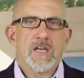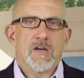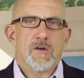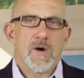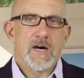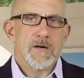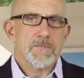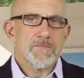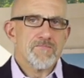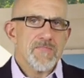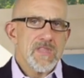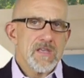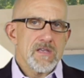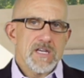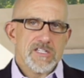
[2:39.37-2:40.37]

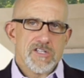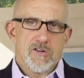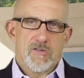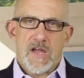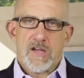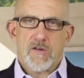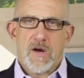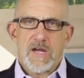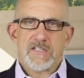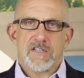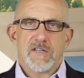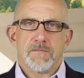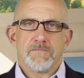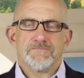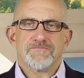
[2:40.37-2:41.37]
Well, that's a great
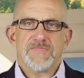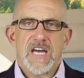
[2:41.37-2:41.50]
question.